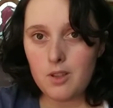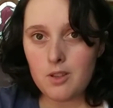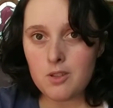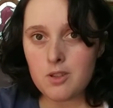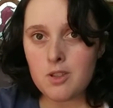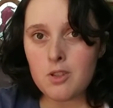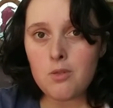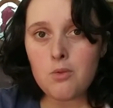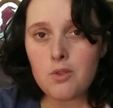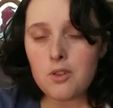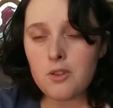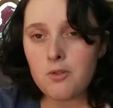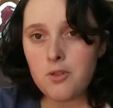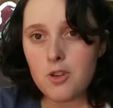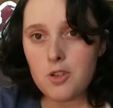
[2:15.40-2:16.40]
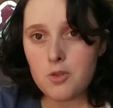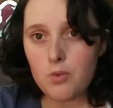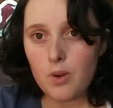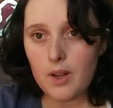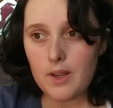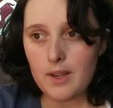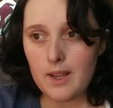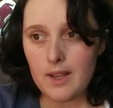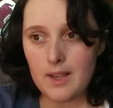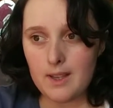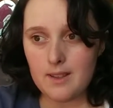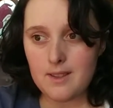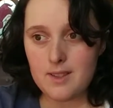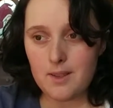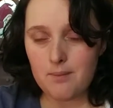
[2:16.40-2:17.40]
So the first one
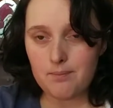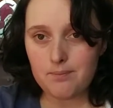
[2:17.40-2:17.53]
is